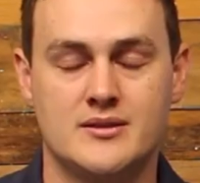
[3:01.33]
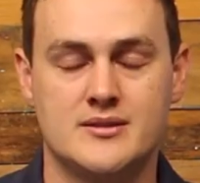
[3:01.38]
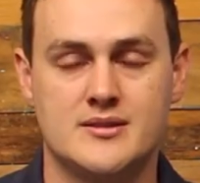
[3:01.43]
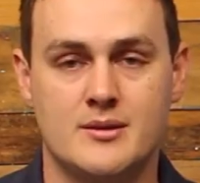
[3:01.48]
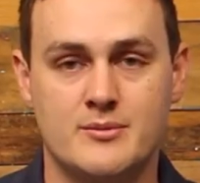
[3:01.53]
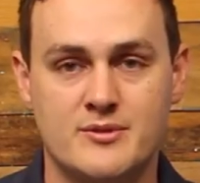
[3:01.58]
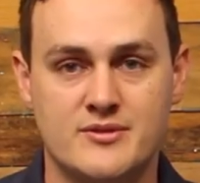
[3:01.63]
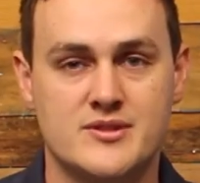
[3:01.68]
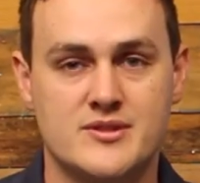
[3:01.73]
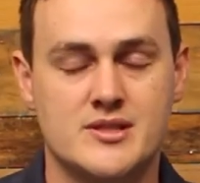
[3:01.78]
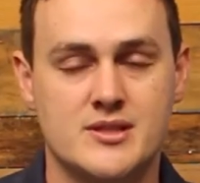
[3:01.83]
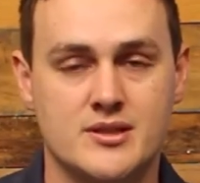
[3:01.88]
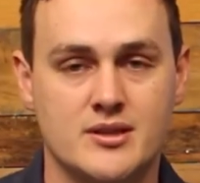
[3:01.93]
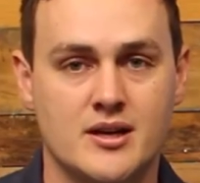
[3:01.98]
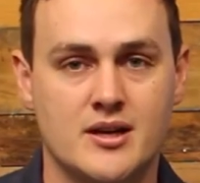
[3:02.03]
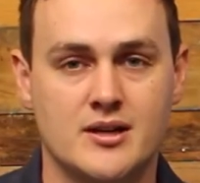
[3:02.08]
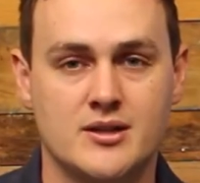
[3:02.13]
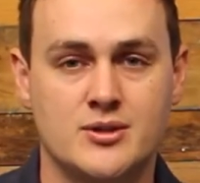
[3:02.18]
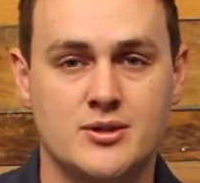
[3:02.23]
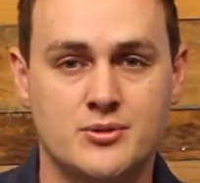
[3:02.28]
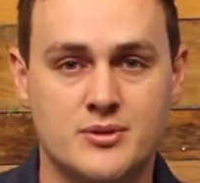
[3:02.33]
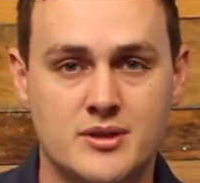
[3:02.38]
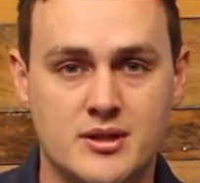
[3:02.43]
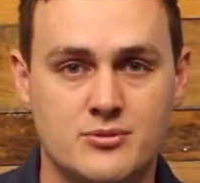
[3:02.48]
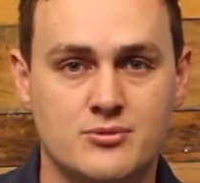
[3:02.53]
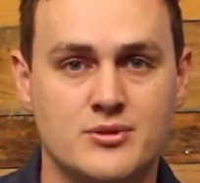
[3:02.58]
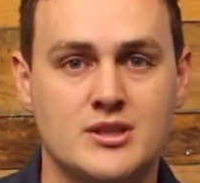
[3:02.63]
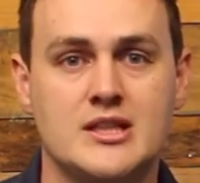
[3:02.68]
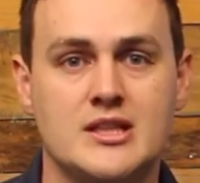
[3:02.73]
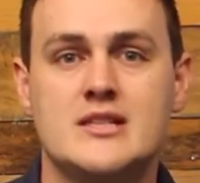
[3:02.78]
Some of us are good
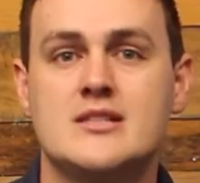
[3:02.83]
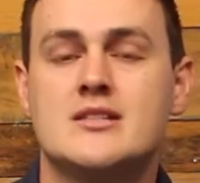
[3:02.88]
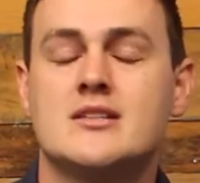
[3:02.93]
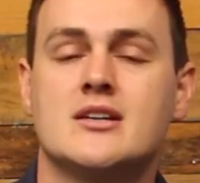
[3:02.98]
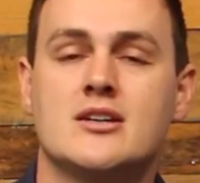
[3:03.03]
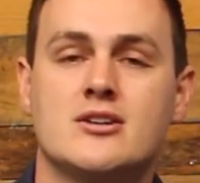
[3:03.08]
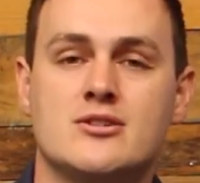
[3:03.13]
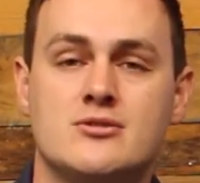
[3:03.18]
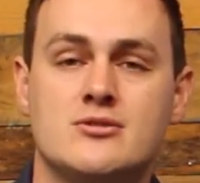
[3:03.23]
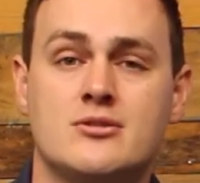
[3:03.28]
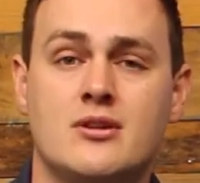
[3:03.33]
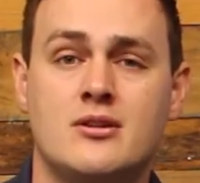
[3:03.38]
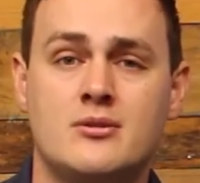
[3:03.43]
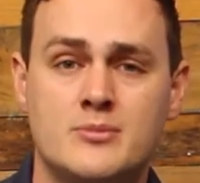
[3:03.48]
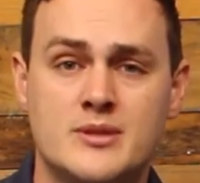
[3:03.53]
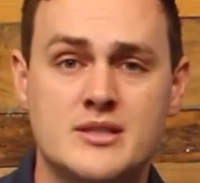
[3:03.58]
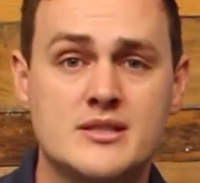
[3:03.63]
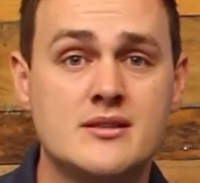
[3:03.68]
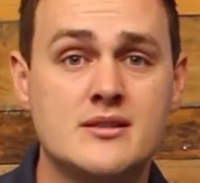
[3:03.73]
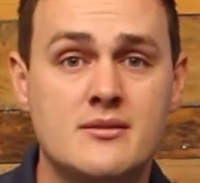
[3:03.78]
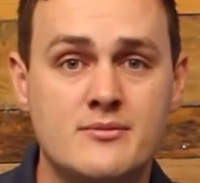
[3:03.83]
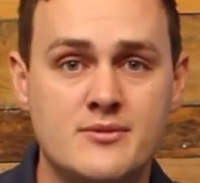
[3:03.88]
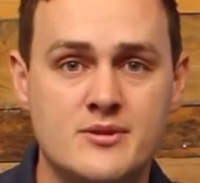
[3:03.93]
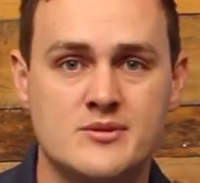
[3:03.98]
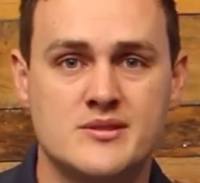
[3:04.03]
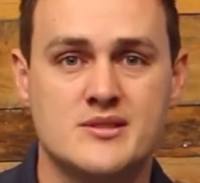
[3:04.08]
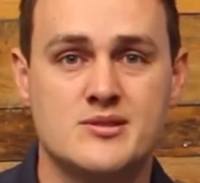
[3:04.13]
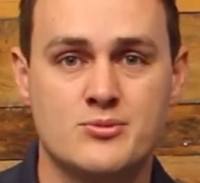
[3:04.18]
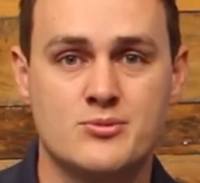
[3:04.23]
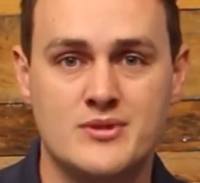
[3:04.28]
at releasing control, but some of
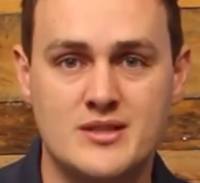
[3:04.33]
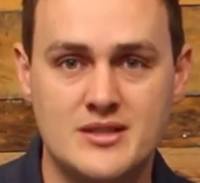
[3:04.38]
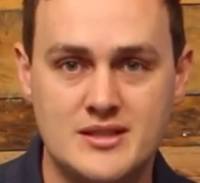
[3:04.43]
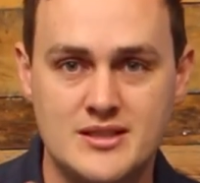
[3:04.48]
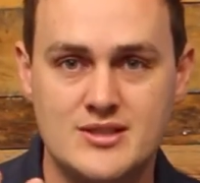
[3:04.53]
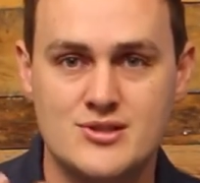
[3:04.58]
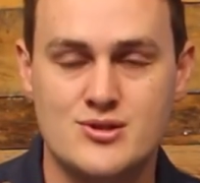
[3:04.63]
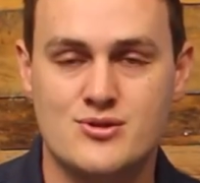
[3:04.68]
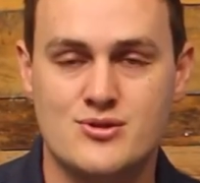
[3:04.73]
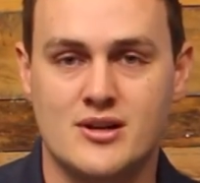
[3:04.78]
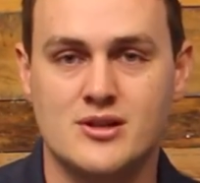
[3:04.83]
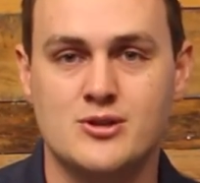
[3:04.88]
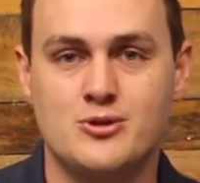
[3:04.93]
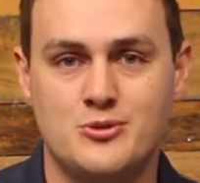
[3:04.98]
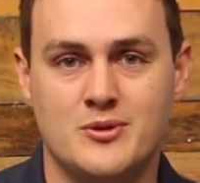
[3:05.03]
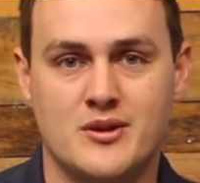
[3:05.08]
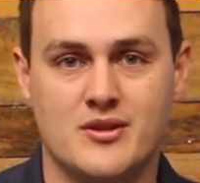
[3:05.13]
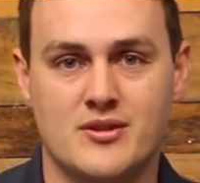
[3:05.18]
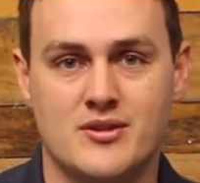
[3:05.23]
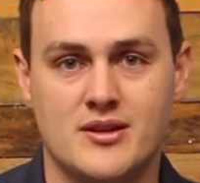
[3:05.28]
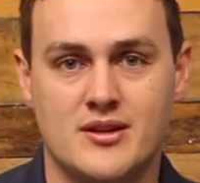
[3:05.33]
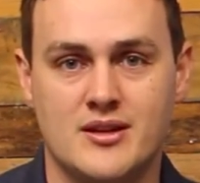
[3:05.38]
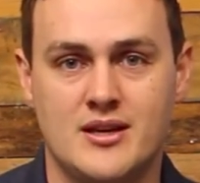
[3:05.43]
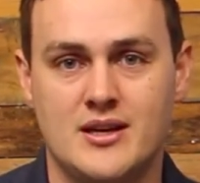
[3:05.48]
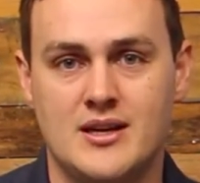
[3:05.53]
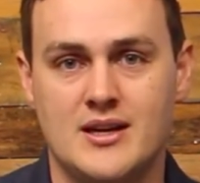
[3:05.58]
us really struggle with it.